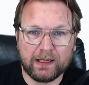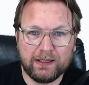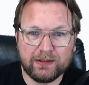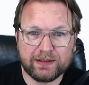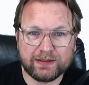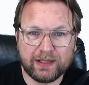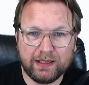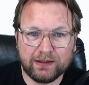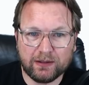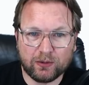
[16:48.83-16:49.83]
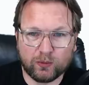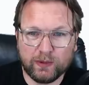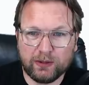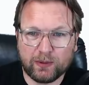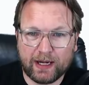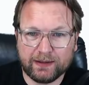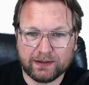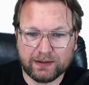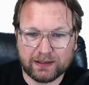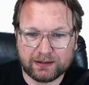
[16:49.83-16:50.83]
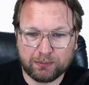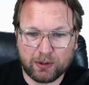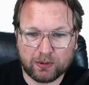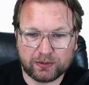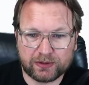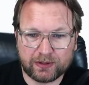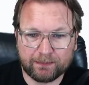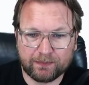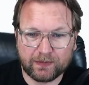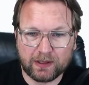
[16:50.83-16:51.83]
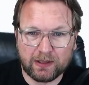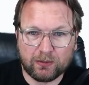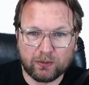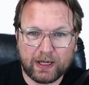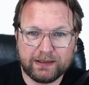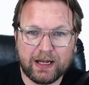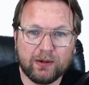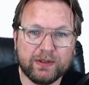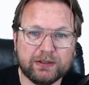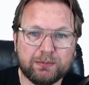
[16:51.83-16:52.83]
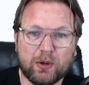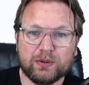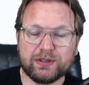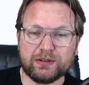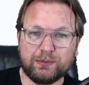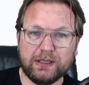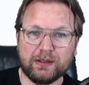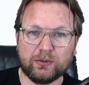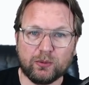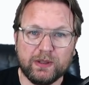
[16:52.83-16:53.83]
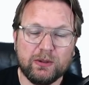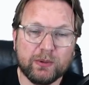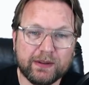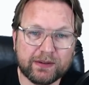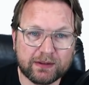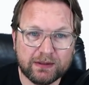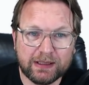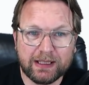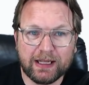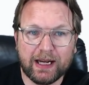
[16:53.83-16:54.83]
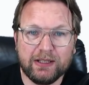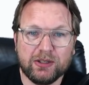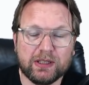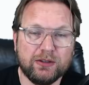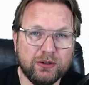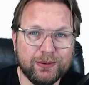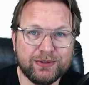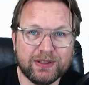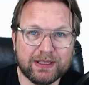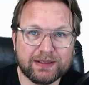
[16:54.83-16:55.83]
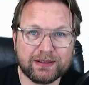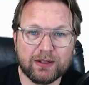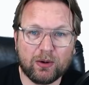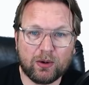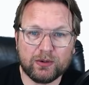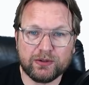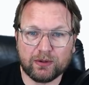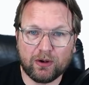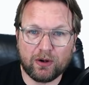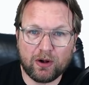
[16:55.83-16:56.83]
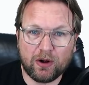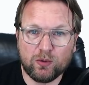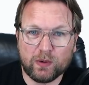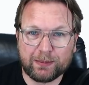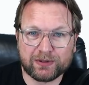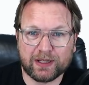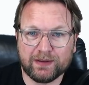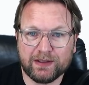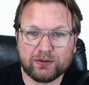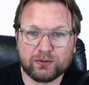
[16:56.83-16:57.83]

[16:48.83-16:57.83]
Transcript: and you can say rewrite this post. Right now, this post is being rewritten, and you can use this on your own website. This